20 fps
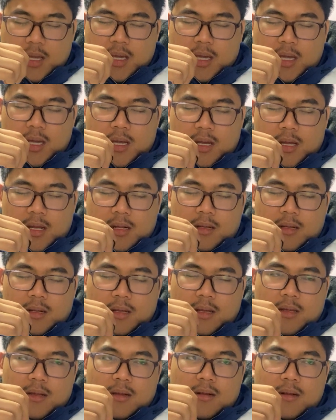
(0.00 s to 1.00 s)
and
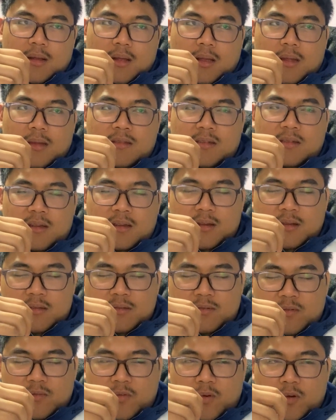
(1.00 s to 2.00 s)
it is increased
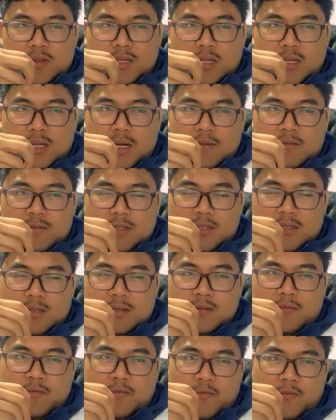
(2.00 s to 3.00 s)
to 14
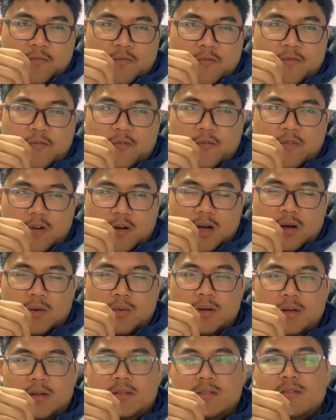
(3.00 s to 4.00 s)
after 4
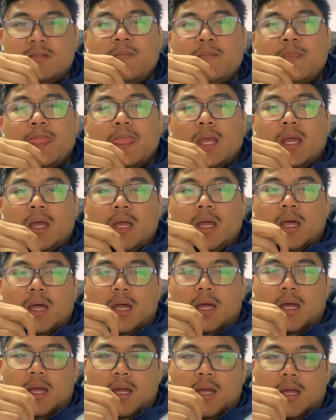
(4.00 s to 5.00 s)
hours,
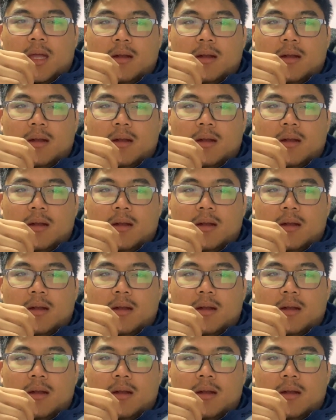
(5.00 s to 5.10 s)
and